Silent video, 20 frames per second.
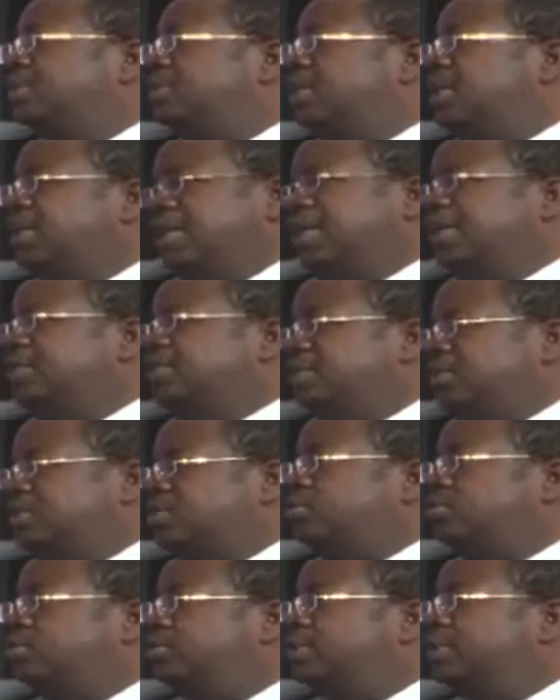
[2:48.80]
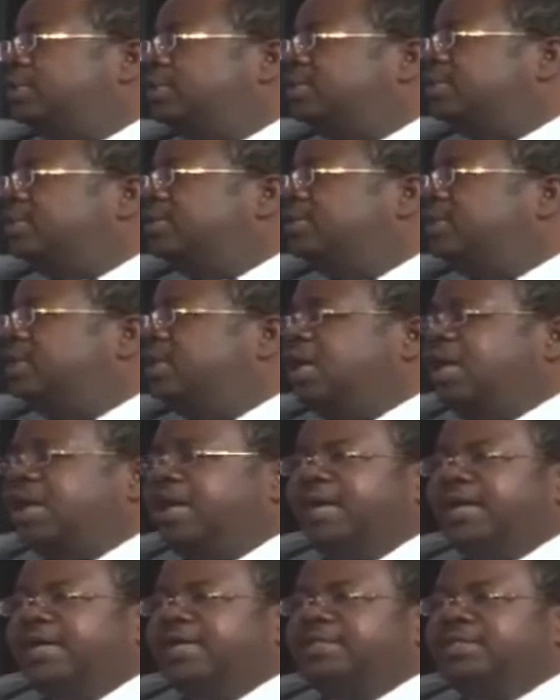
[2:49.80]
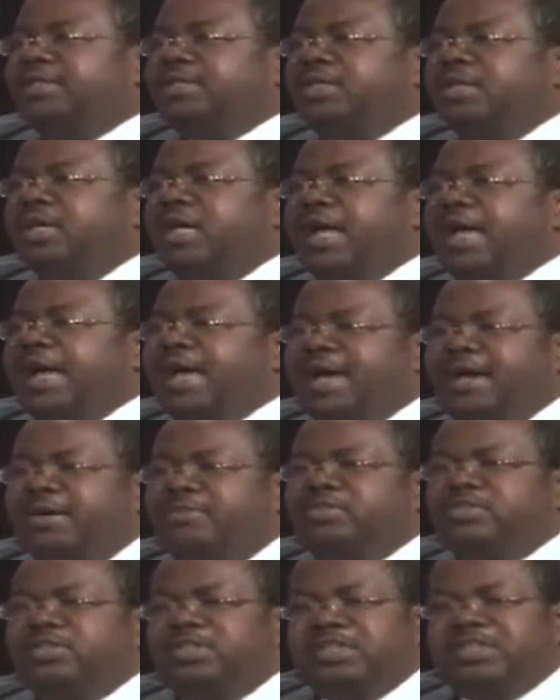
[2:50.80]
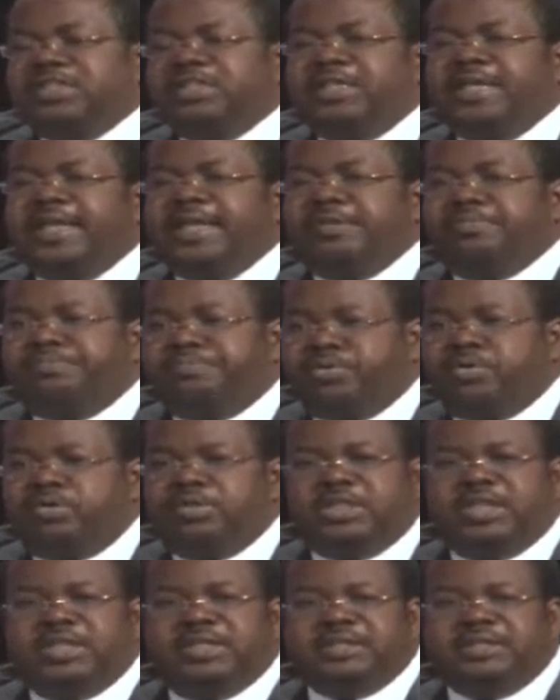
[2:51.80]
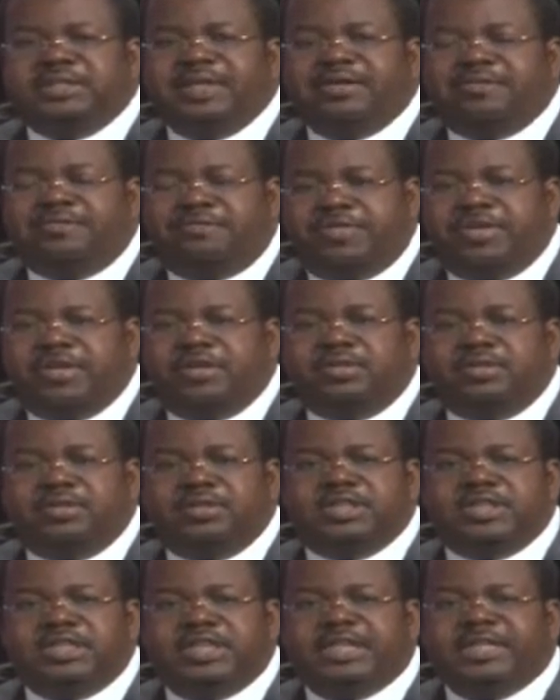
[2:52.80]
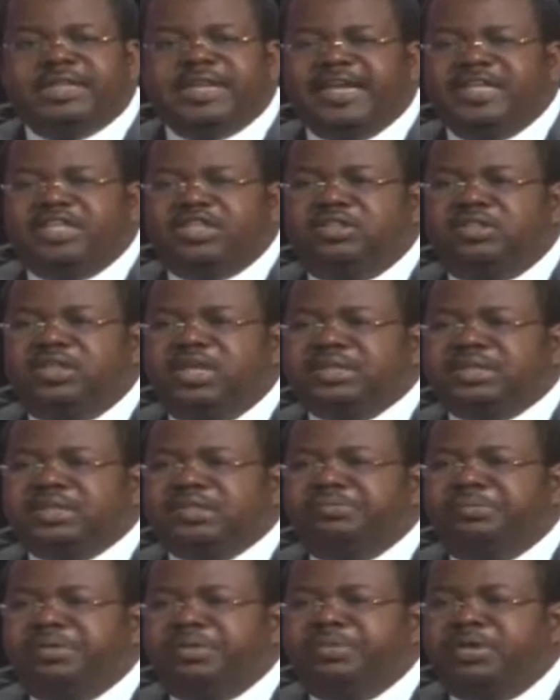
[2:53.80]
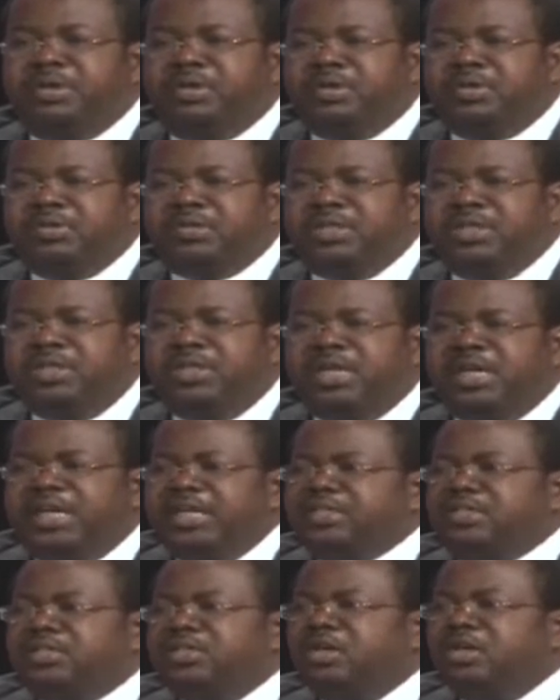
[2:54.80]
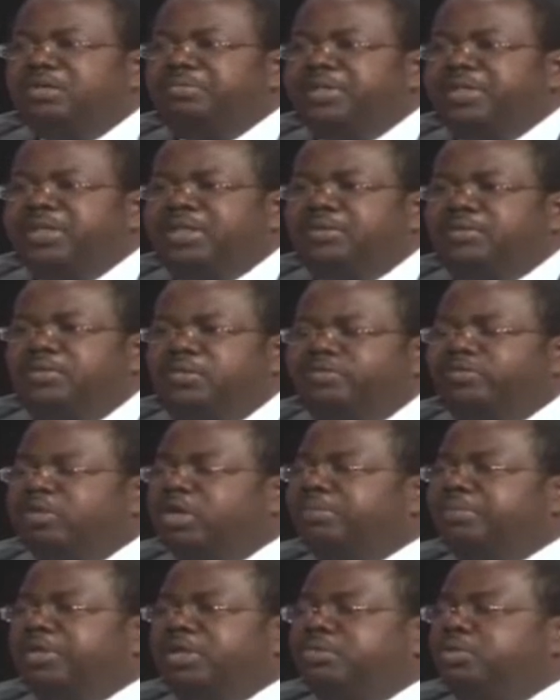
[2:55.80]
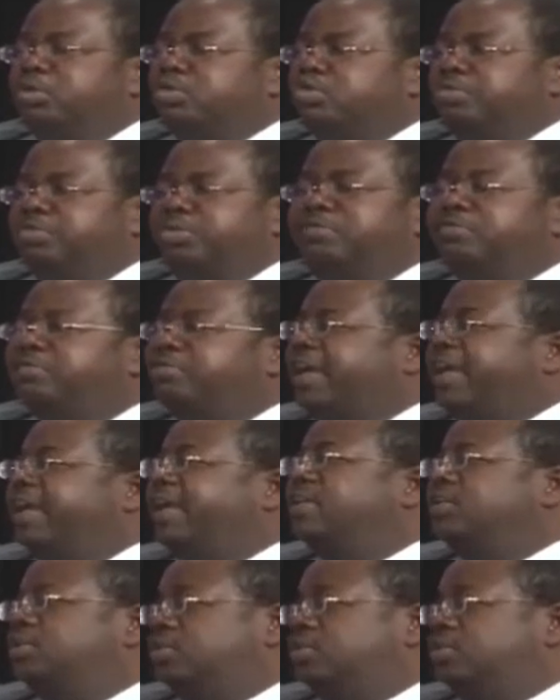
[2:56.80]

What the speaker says: That's historic. And I haven't seen a project that failed in Nigeria simply because we've not been able to put finance